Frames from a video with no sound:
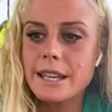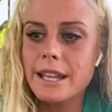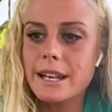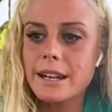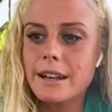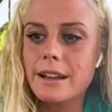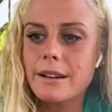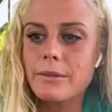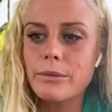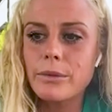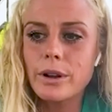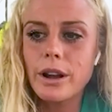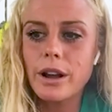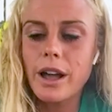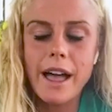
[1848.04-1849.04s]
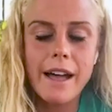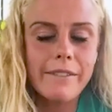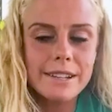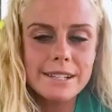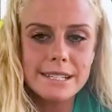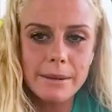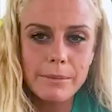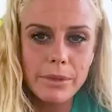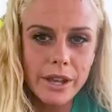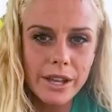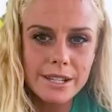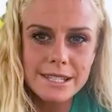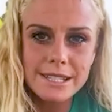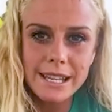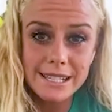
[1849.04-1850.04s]
that have the same
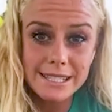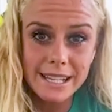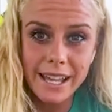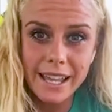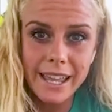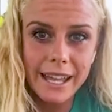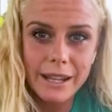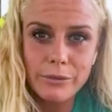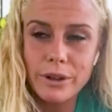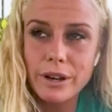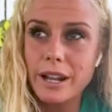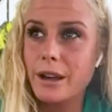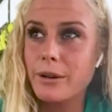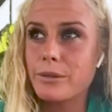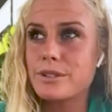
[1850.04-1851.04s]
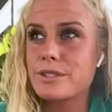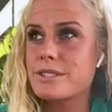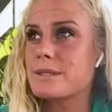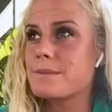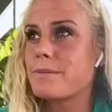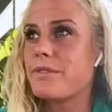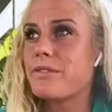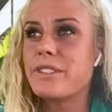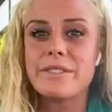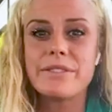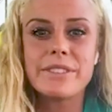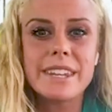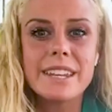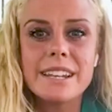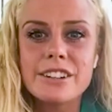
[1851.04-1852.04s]
thoughts as I had when I was
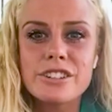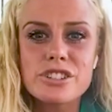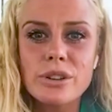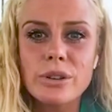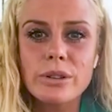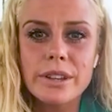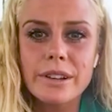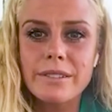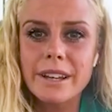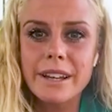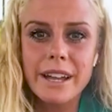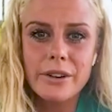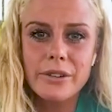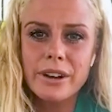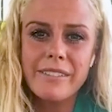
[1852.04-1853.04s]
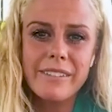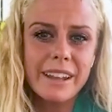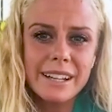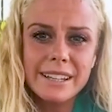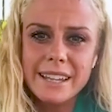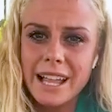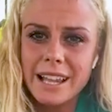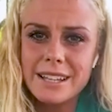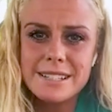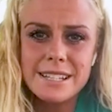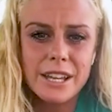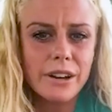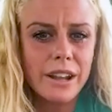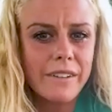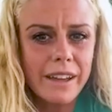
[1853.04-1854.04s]
15 years old. Of like, I don't have any talents,
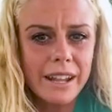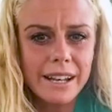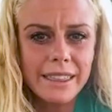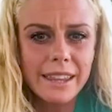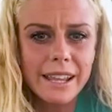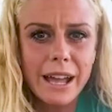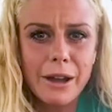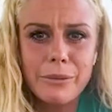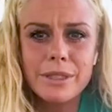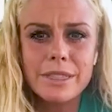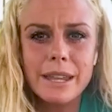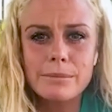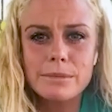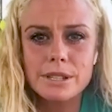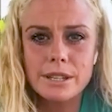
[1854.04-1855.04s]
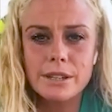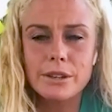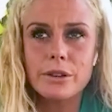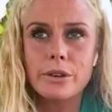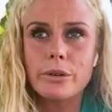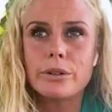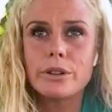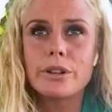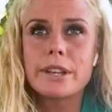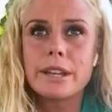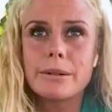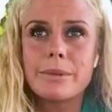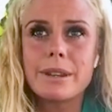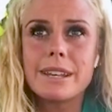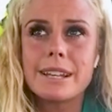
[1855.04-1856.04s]
I don't have anything. I want them to look
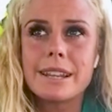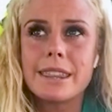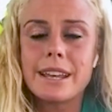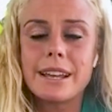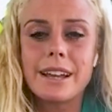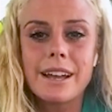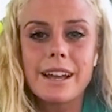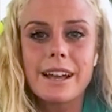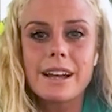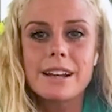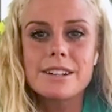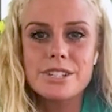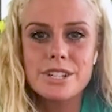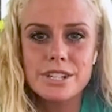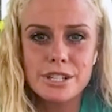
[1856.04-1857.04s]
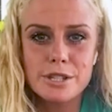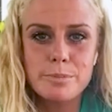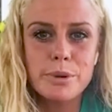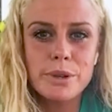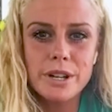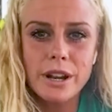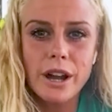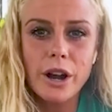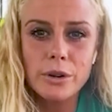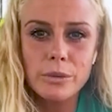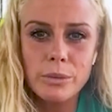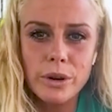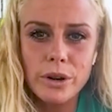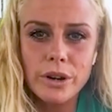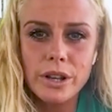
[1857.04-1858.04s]
at me and think, she just put in
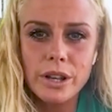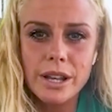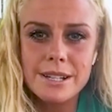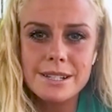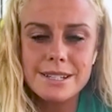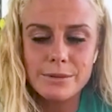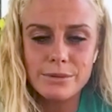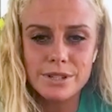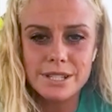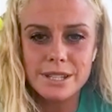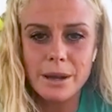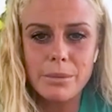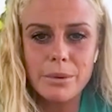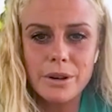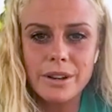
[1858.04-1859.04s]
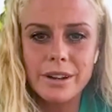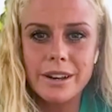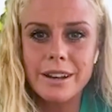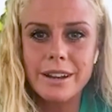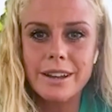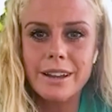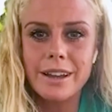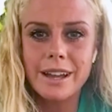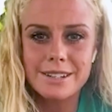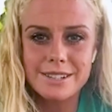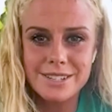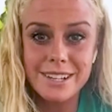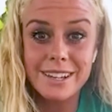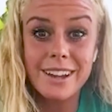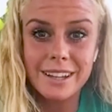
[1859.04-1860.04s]
hard work and she was stubborn and
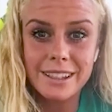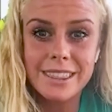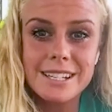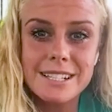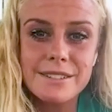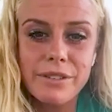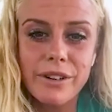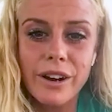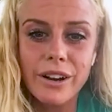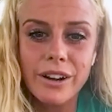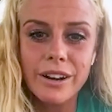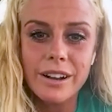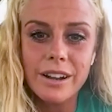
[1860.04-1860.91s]
she got this far.